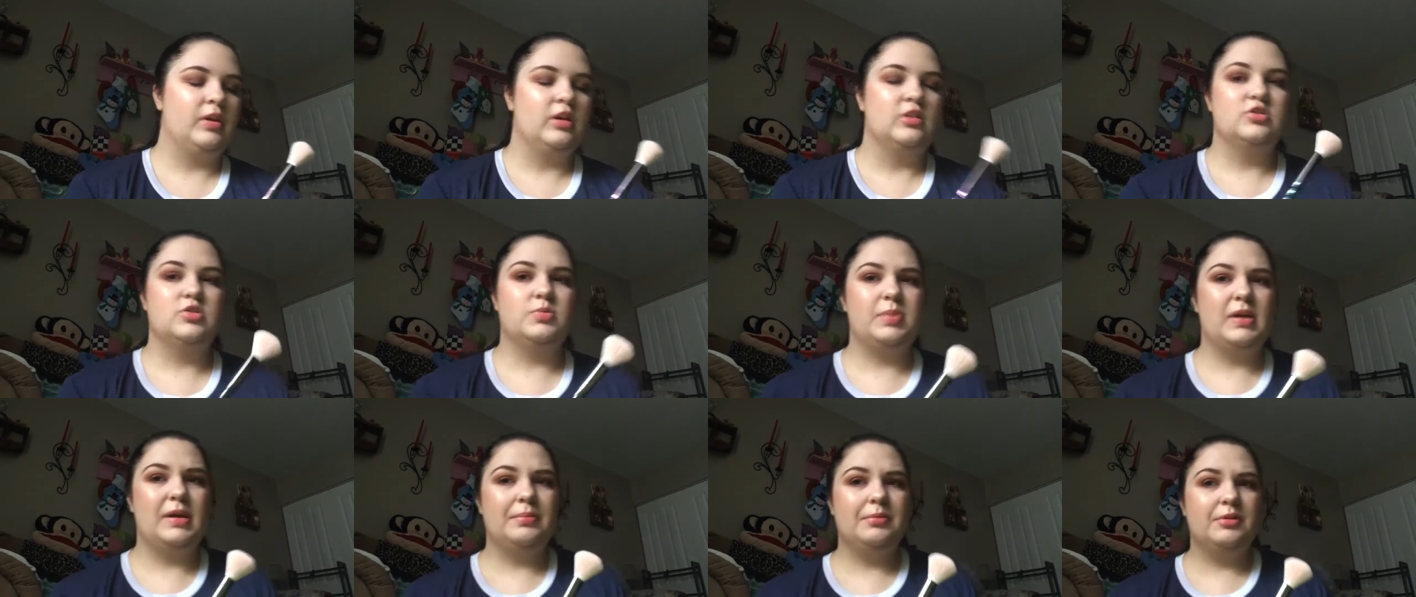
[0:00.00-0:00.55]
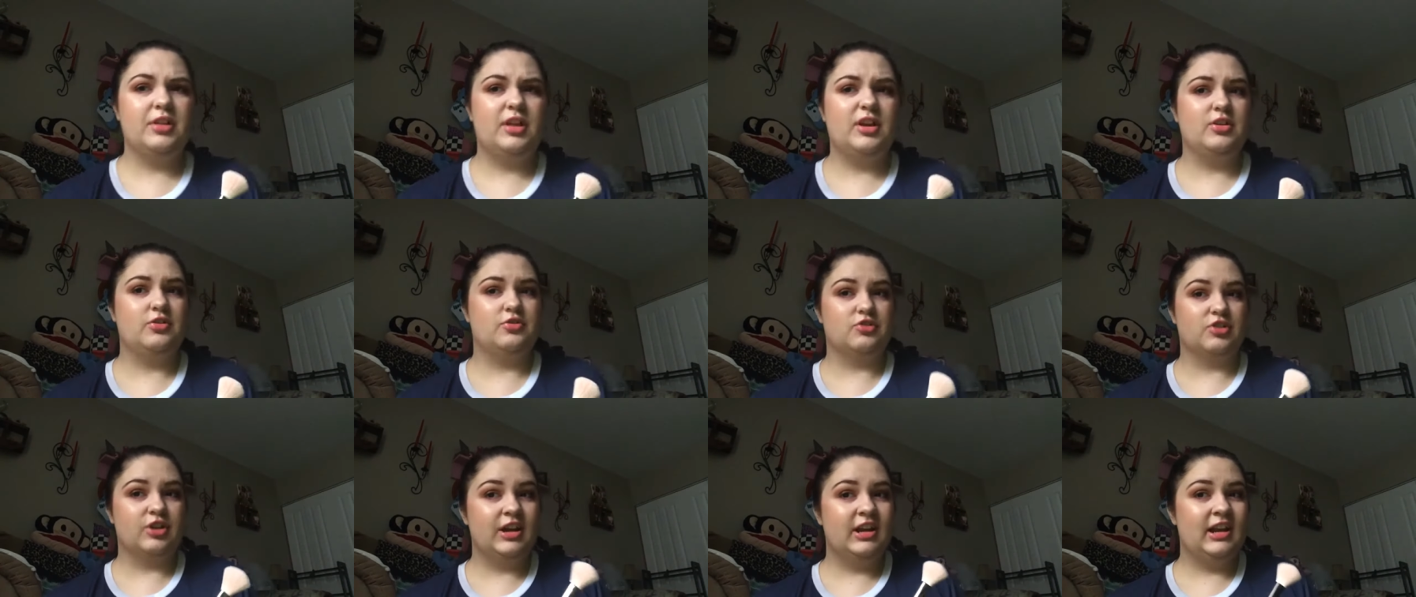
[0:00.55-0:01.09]
So people
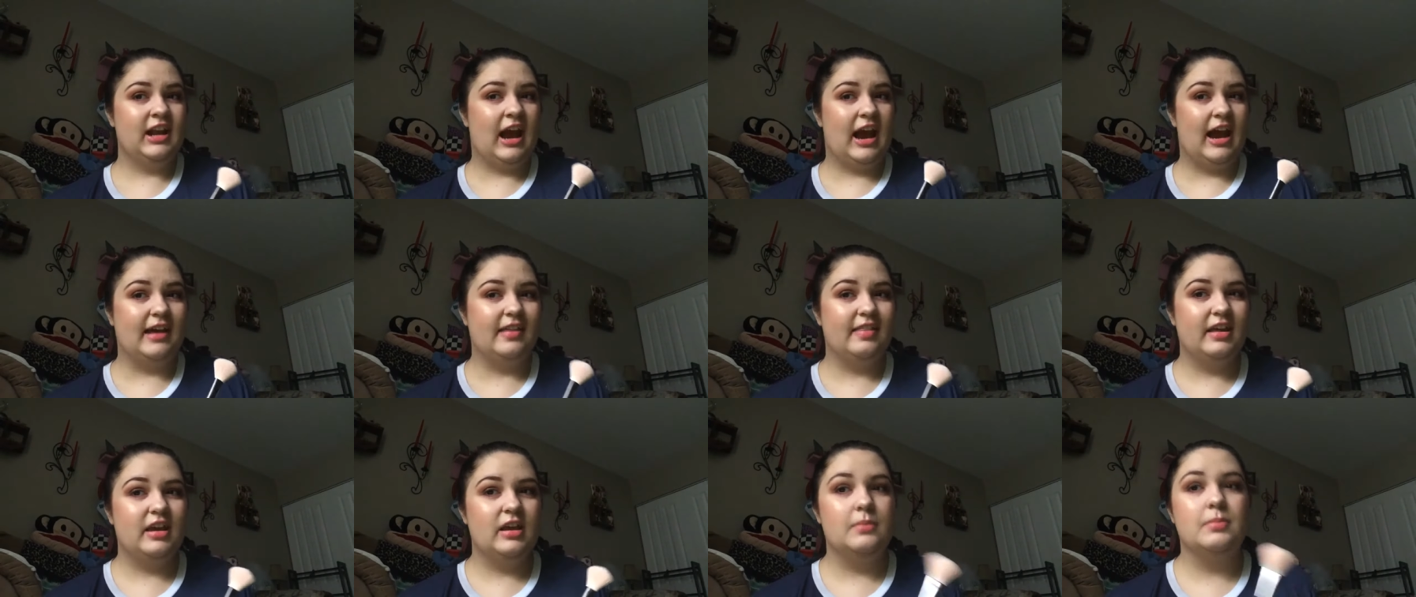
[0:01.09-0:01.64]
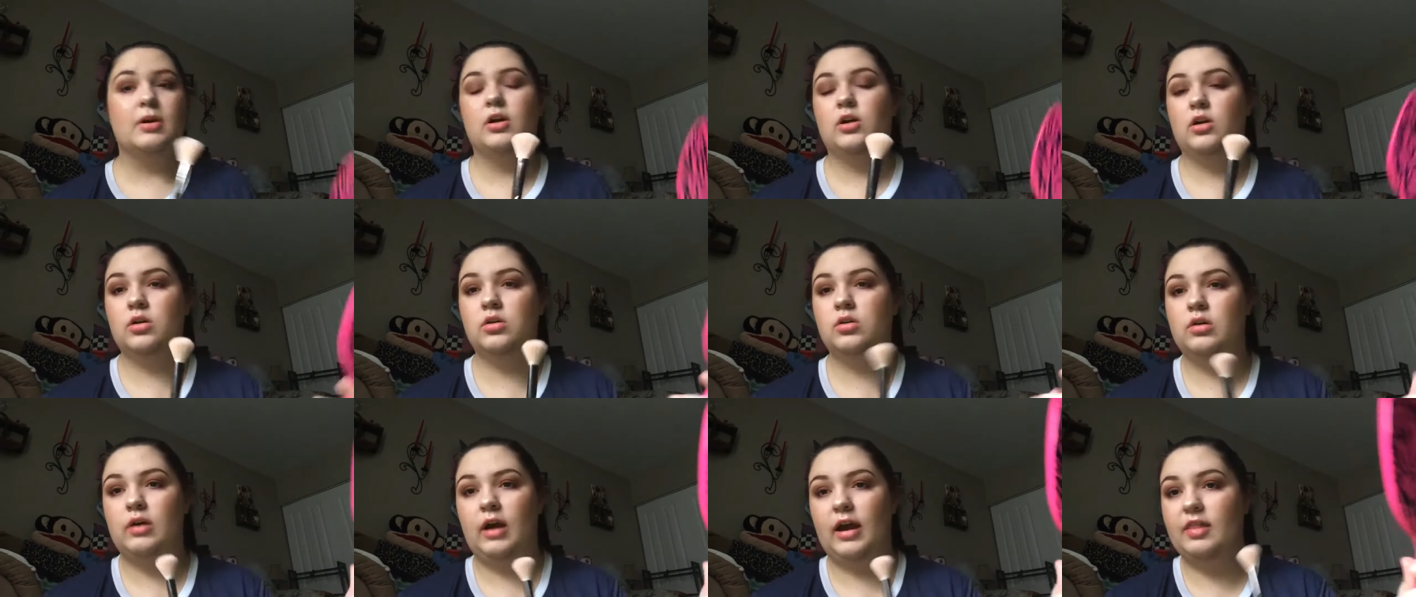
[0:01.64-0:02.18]
like green highlight, but
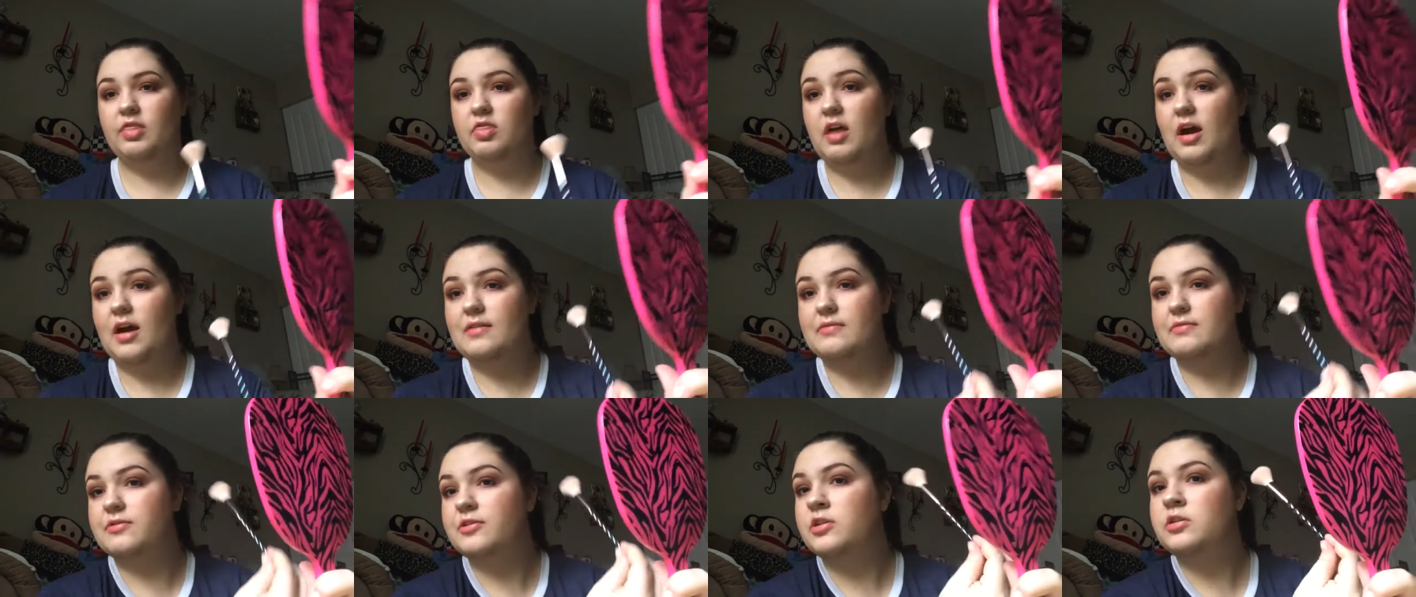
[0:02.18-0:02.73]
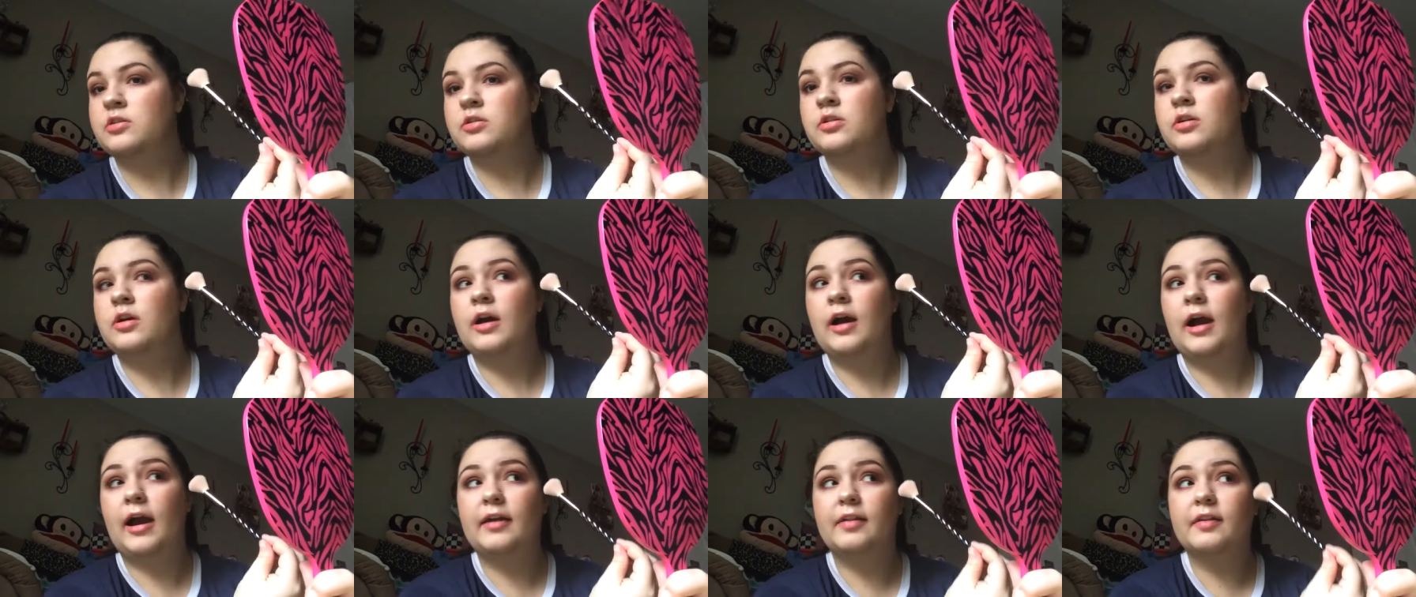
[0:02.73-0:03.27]
oh, I love
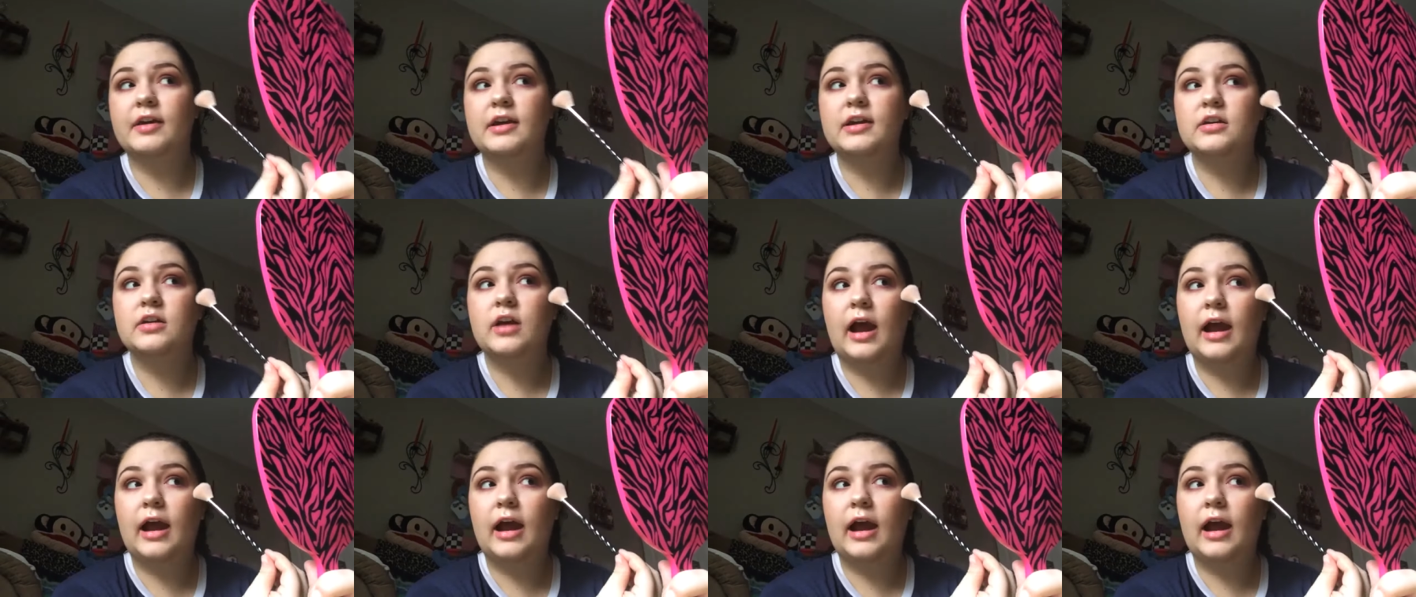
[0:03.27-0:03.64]
highlight.